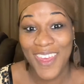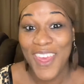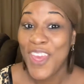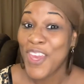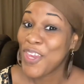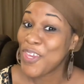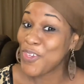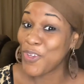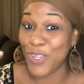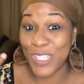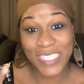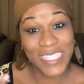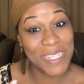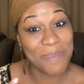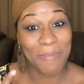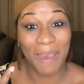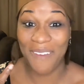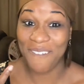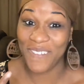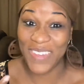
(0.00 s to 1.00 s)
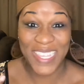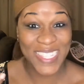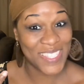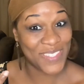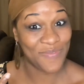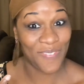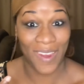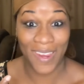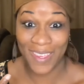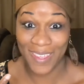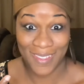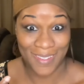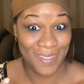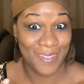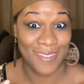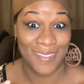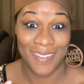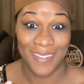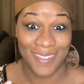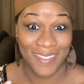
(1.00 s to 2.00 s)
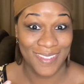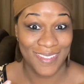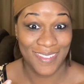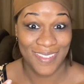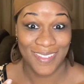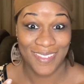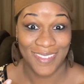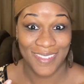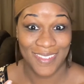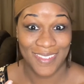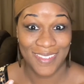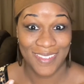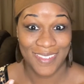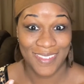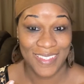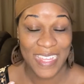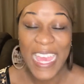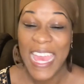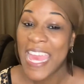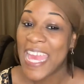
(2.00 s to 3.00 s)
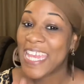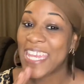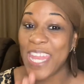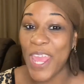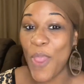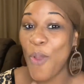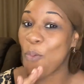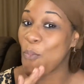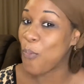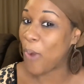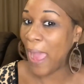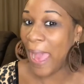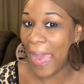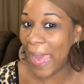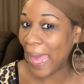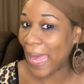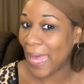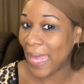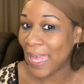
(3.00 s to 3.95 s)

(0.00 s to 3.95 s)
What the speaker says: Y'all see my face, right? Now, why,